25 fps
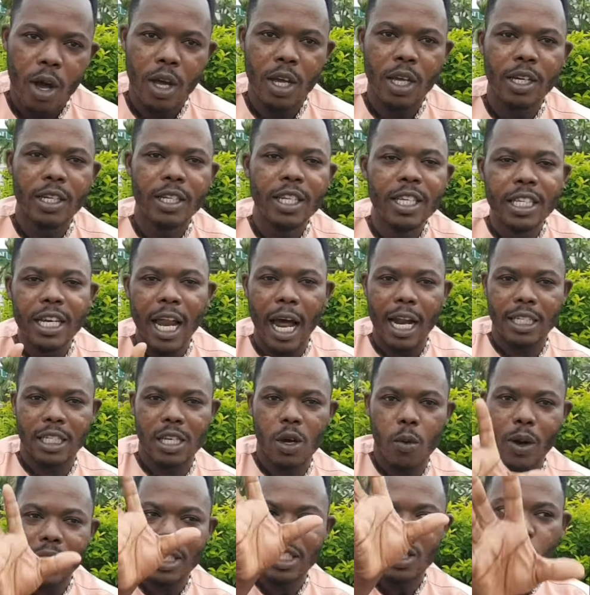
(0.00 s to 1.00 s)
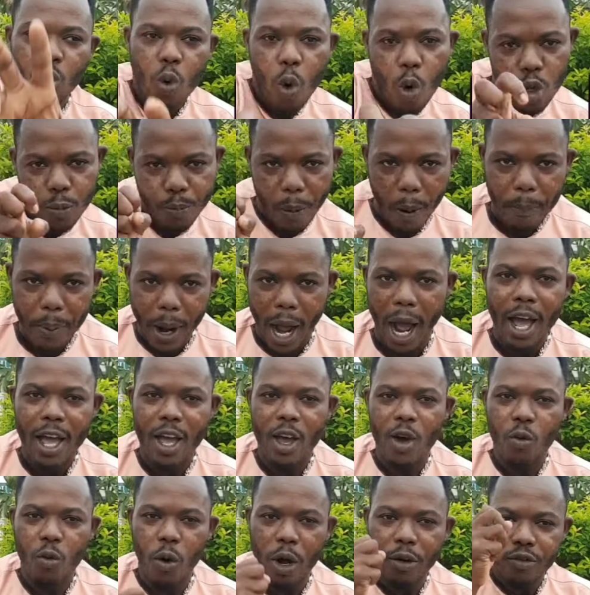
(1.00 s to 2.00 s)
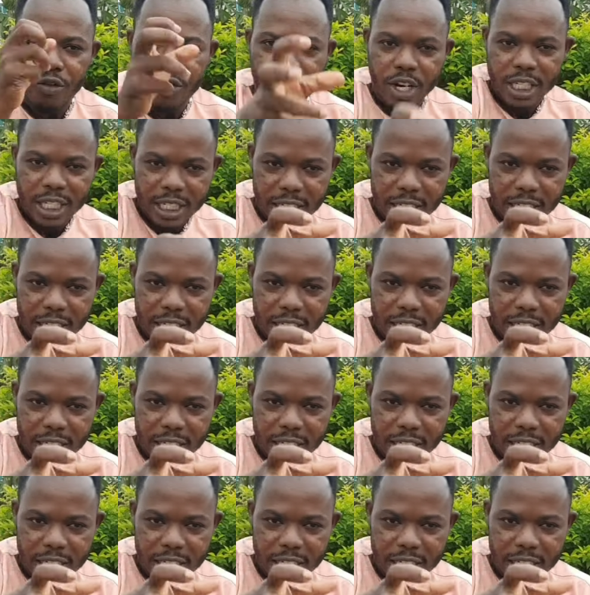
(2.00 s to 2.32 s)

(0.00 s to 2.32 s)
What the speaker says: Nina, answer what's your coat, Papa, what dress